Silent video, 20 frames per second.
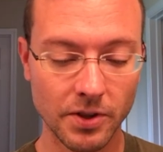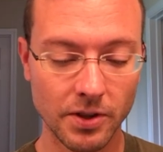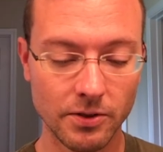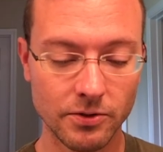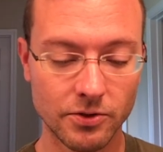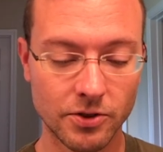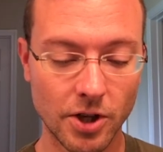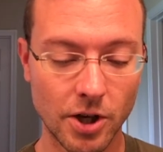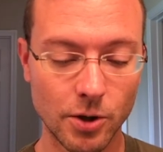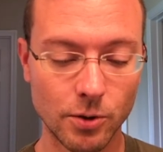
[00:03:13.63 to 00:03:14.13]

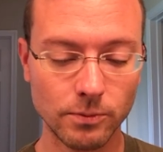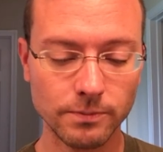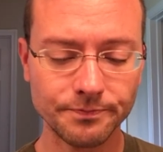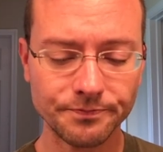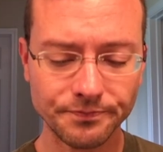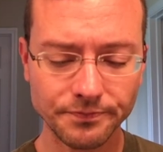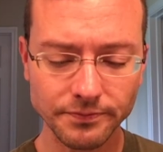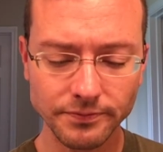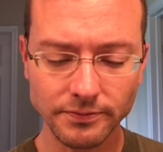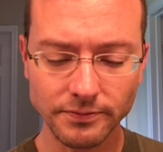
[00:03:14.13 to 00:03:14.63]
So
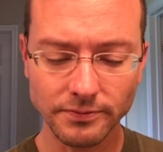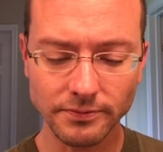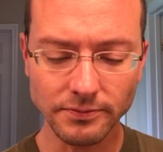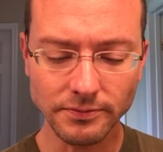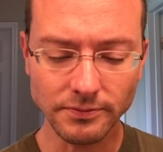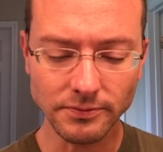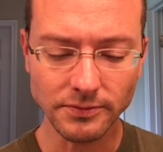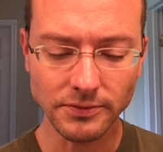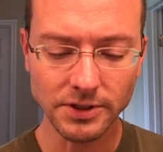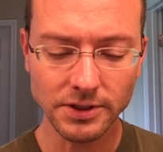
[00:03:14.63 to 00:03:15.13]

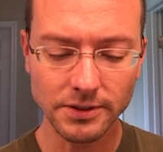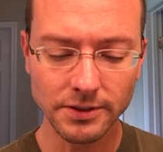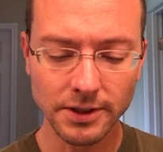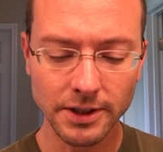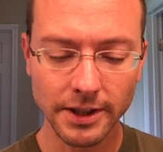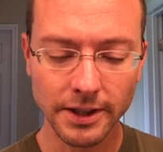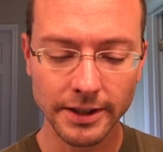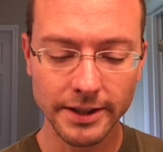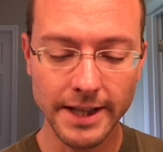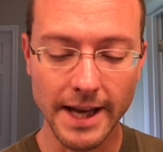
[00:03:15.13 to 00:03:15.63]

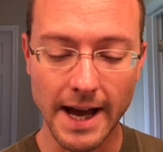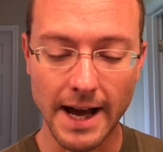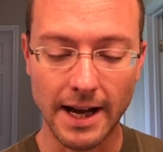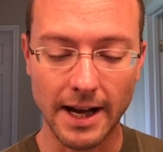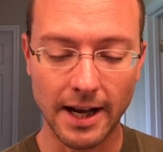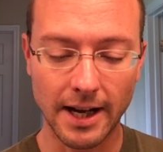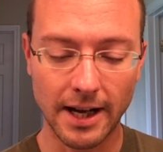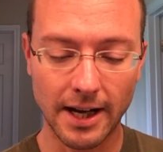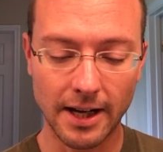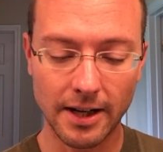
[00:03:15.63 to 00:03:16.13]

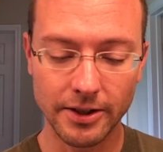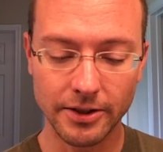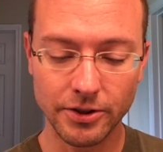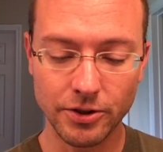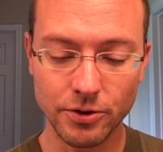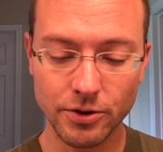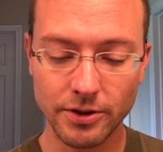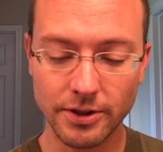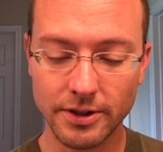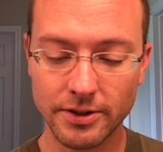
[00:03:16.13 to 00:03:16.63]
yeah,
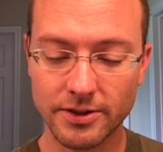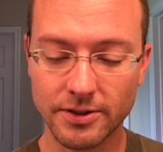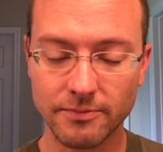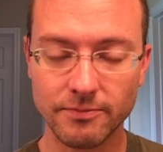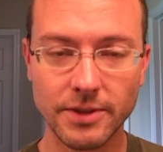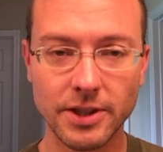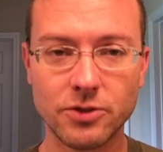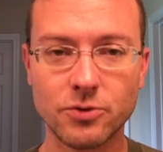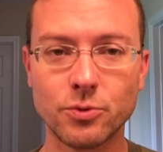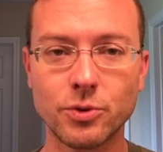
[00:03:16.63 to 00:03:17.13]

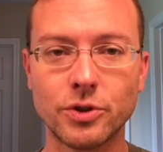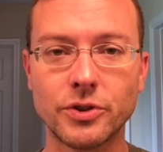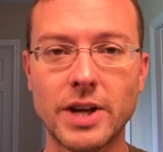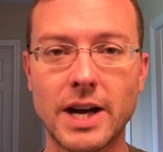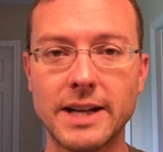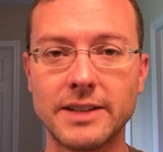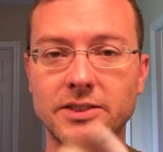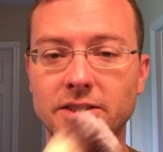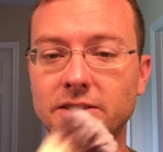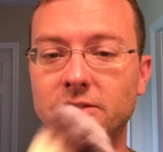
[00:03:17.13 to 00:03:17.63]
it's real
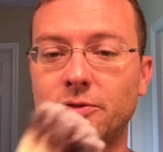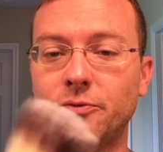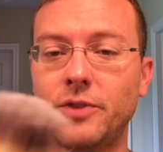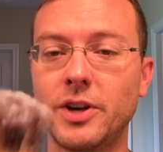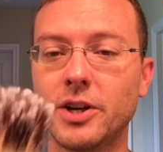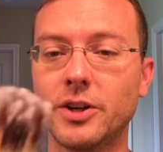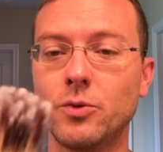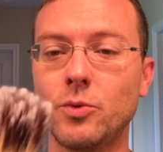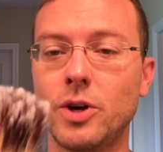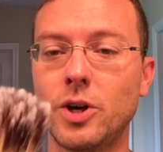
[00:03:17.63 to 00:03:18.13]
nice. It's
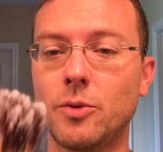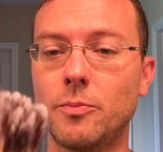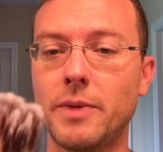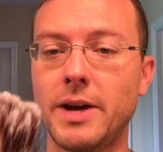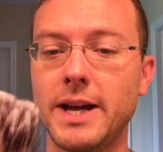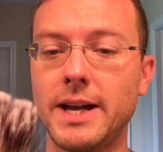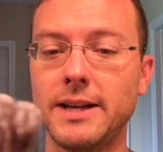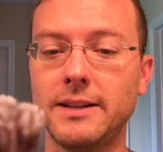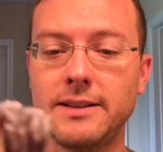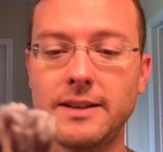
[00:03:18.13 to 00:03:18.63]
very well
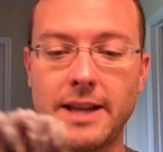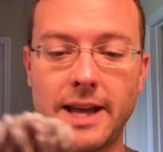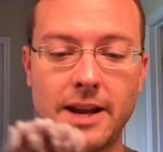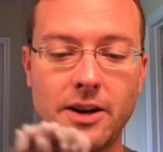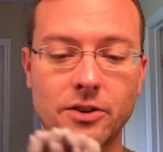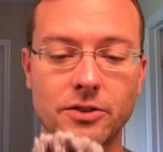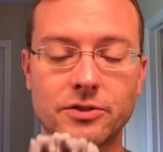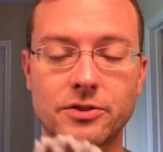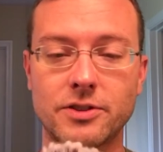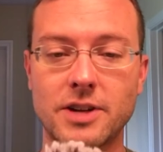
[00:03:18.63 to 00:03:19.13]
made.
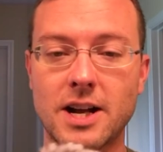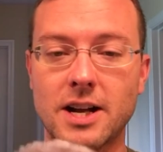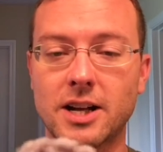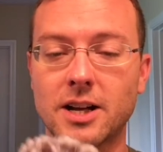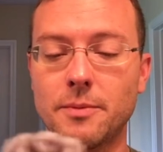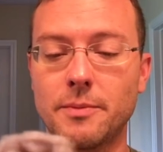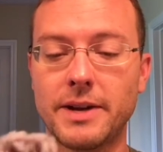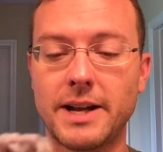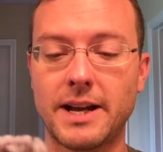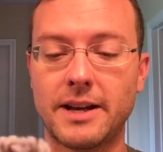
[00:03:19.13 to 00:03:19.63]
Hairs are not
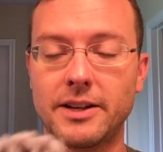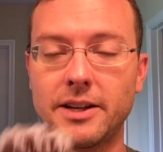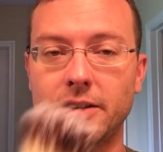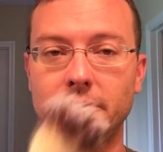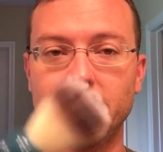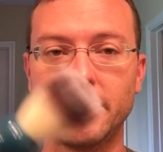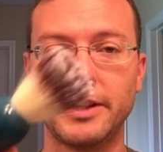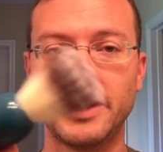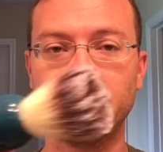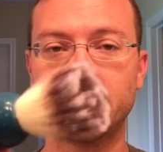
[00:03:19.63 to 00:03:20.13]
coming out
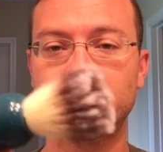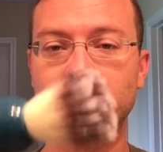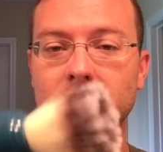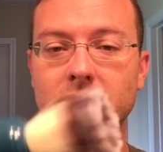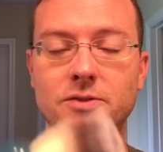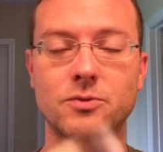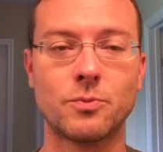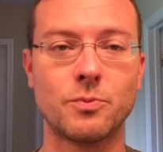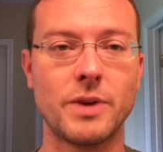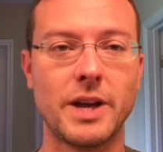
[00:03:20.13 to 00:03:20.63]
of it.
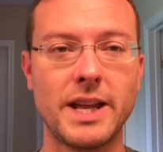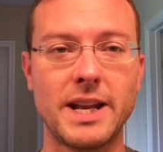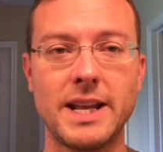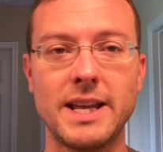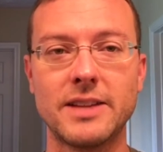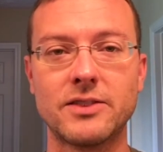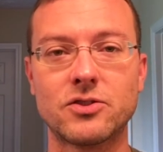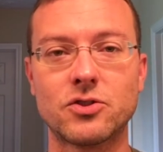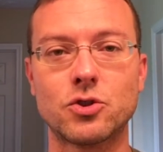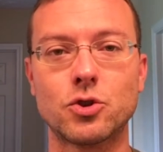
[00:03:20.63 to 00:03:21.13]

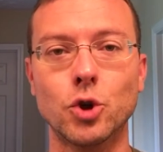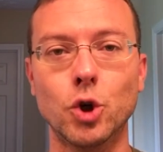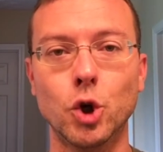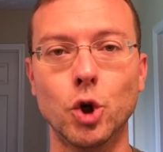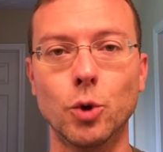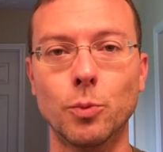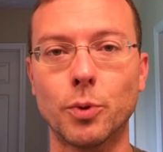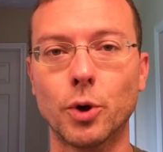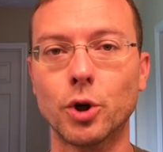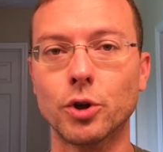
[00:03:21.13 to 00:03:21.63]
It's
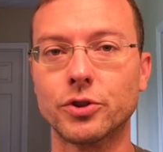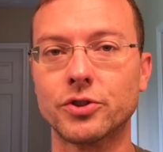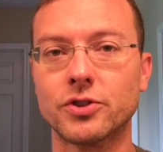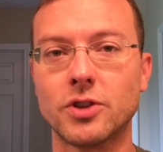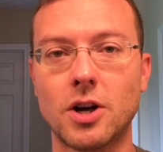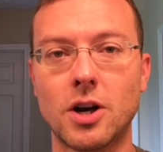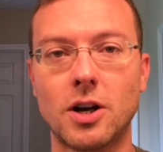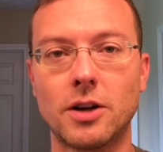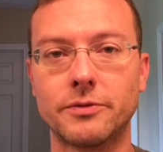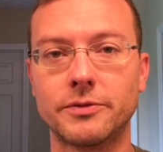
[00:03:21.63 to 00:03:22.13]
super
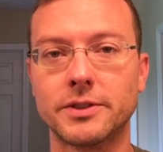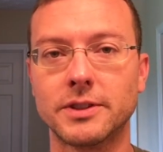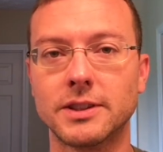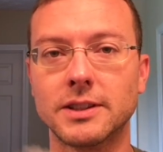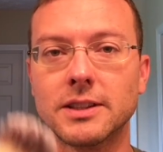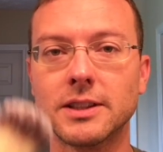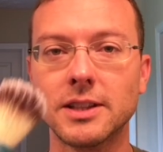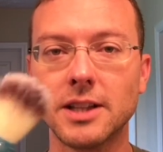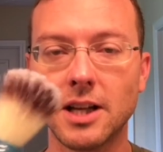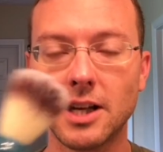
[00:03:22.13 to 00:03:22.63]
soft.
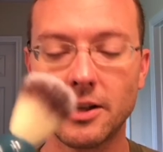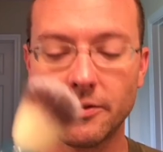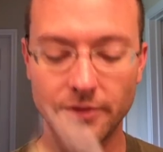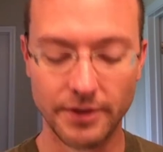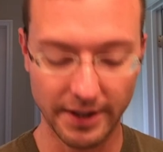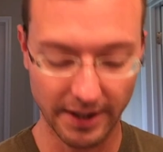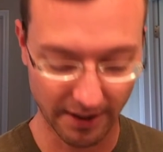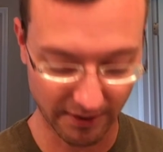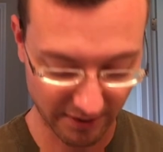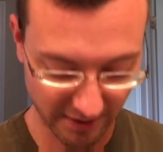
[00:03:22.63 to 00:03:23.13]
Love
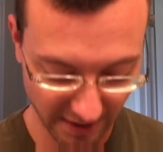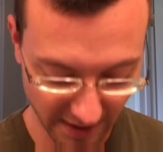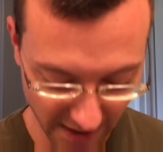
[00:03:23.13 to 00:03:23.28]
this.